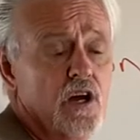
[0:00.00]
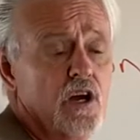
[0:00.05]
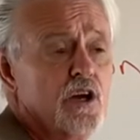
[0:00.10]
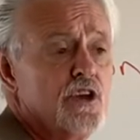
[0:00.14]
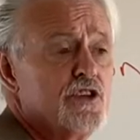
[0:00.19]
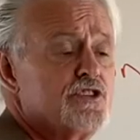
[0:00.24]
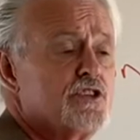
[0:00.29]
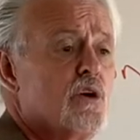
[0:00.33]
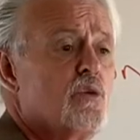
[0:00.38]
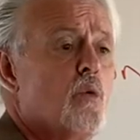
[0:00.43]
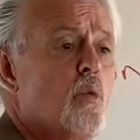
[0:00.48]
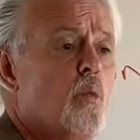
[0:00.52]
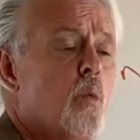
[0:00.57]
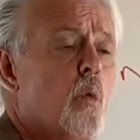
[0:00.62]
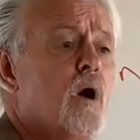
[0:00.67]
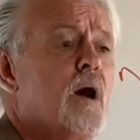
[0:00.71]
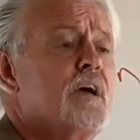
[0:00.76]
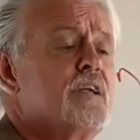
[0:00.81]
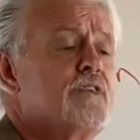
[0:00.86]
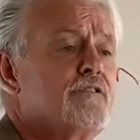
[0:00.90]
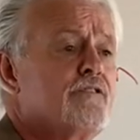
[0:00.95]
So
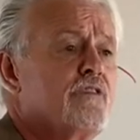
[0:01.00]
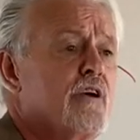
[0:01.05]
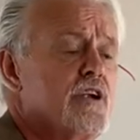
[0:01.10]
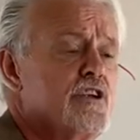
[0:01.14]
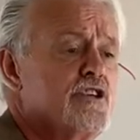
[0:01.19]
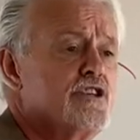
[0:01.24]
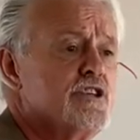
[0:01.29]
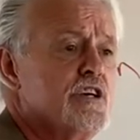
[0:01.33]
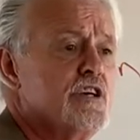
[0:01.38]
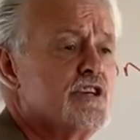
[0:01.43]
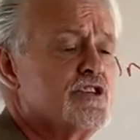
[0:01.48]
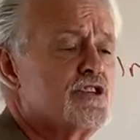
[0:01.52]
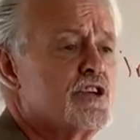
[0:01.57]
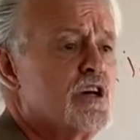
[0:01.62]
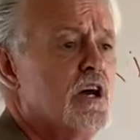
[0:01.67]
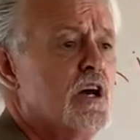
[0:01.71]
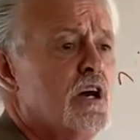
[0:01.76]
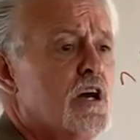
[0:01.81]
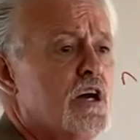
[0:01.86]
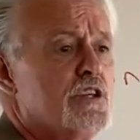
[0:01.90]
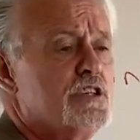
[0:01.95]
white Frenchies,
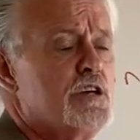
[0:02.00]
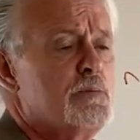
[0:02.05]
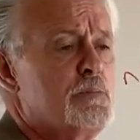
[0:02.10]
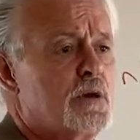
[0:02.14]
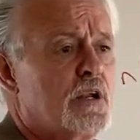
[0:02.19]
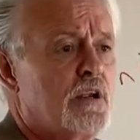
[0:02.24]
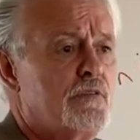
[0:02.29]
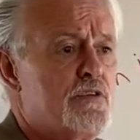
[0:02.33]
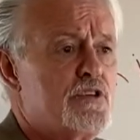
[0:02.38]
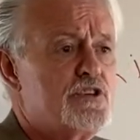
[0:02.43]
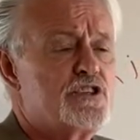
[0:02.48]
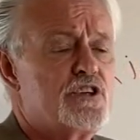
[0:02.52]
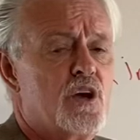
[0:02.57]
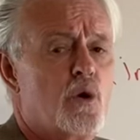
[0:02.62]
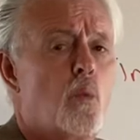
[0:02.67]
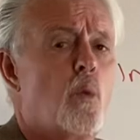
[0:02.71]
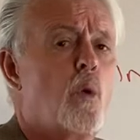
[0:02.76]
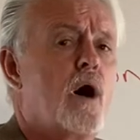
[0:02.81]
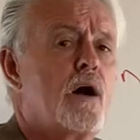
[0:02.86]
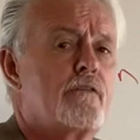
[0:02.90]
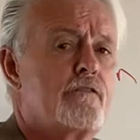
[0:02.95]
typically if you see a
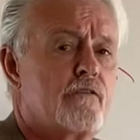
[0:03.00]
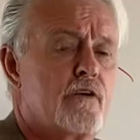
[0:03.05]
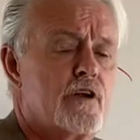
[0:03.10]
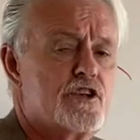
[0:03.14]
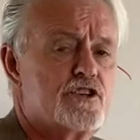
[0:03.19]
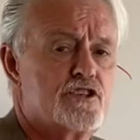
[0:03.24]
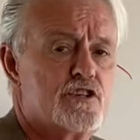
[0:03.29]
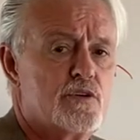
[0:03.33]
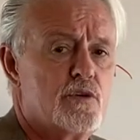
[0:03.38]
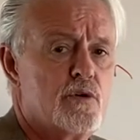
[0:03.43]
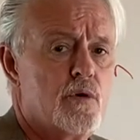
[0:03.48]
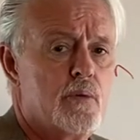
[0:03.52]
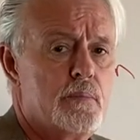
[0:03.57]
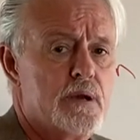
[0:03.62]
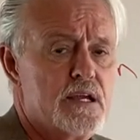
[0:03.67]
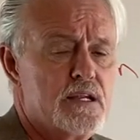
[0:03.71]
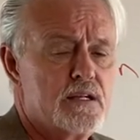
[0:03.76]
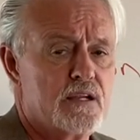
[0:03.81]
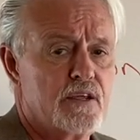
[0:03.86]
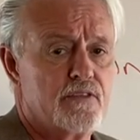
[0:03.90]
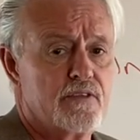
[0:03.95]
white Frenchie, you
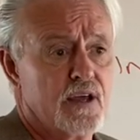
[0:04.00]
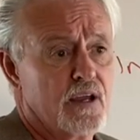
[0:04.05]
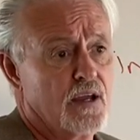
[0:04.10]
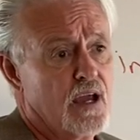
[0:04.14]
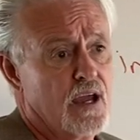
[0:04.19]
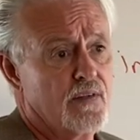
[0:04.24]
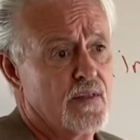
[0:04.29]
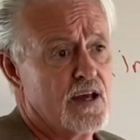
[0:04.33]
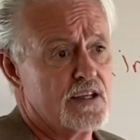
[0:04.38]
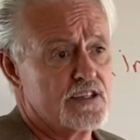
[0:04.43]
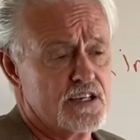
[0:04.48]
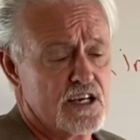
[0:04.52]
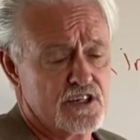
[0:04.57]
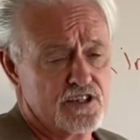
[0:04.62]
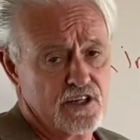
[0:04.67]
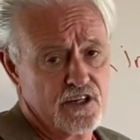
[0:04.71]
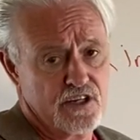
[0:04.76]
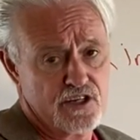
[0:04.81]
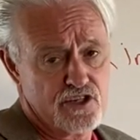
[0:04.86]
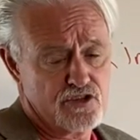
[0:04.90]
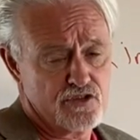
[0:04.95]
immediately think, hey, that's actually
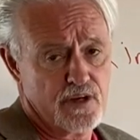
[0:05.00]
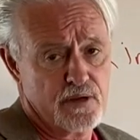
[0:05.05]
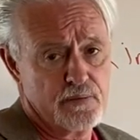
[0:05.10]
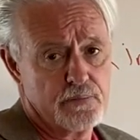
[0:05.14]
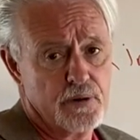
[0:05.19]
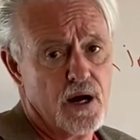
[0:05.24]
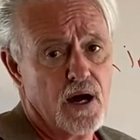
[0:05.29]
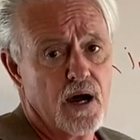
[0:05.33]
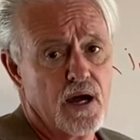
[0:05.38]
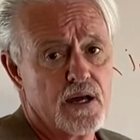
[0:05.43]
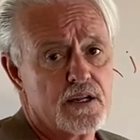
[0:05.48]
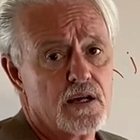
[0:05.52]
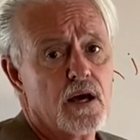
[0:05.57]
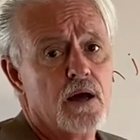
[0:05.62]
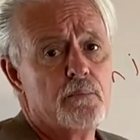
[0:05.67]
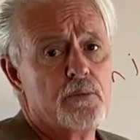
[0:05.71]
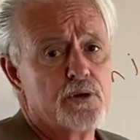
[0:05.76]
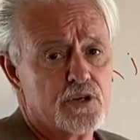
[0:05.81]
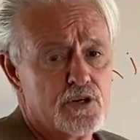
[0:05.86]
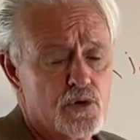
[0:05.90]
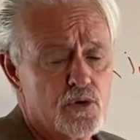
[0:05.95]
an extreme pied.
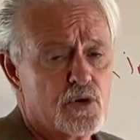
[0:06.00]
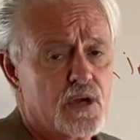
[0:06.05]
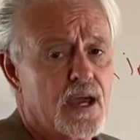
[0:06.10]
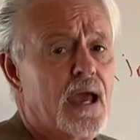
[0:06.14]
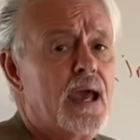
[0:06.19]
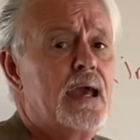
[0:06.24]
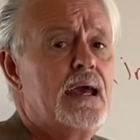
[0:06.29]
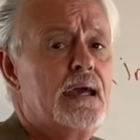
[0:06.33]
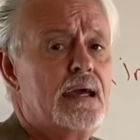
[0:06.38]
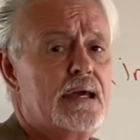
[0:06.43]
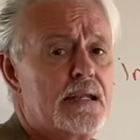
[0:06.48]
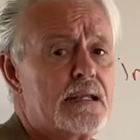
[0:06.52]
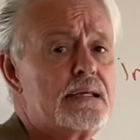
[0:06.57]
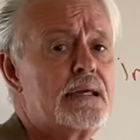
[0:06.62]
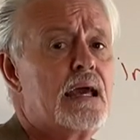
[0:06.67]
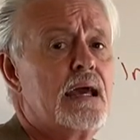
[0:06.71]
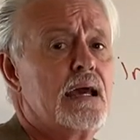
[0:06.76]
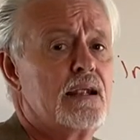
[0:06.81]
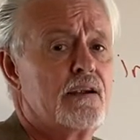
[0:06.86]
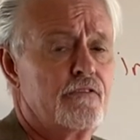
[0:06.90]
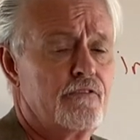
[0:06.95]
But you can
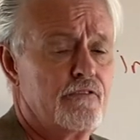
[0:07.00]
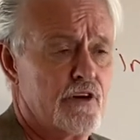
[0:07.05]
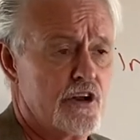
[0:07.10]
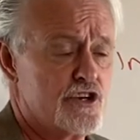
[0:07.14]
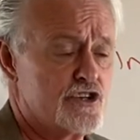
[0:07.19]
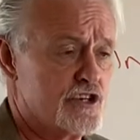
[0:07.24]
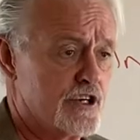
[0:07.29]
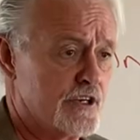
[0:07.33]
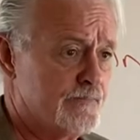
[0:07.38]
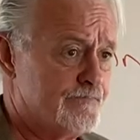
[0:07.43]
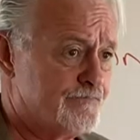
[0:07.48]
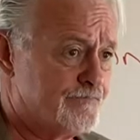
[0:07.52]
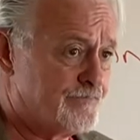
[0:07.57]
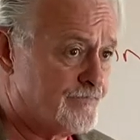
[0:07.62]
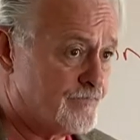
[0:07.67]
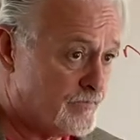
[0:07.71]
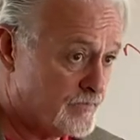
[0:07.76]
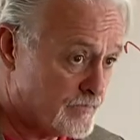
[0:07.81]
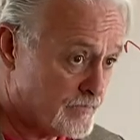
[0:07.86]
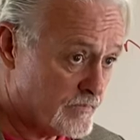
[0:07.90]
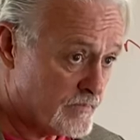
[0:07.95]
get a Frenchie
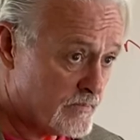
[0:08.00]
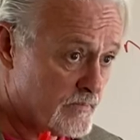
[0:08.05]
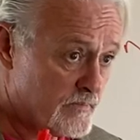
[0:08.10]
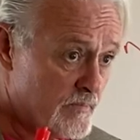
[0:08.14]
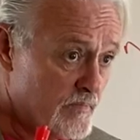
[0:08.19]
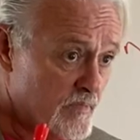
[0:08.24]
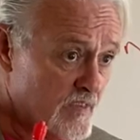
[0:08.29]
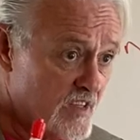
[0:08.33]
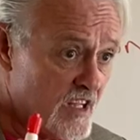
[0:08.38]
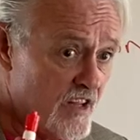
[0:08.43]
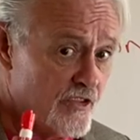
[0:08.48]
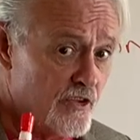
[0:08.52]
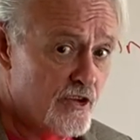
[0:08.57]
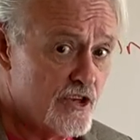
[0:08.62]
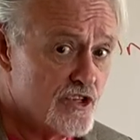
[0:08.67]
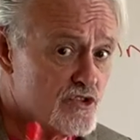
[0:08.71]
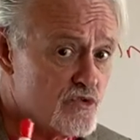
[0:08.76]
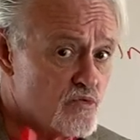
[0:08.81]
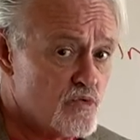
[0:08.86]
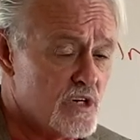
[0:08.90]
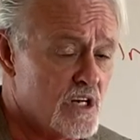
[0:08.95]
that
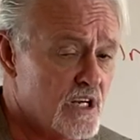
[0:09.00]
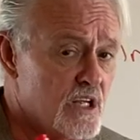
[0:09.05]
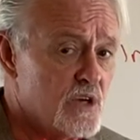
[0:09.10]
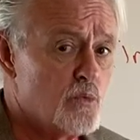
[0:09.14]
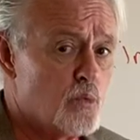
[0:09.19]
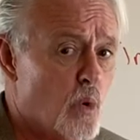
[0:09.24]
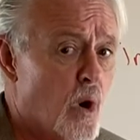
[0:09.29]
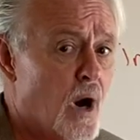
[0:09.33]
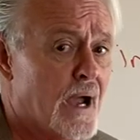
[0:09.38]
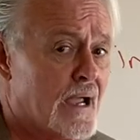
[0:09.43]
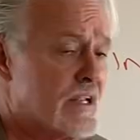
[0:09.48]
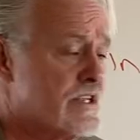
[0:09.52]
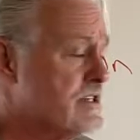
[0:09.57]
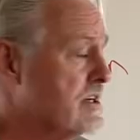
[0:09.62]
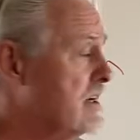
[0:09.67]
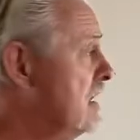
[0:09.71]
is really white.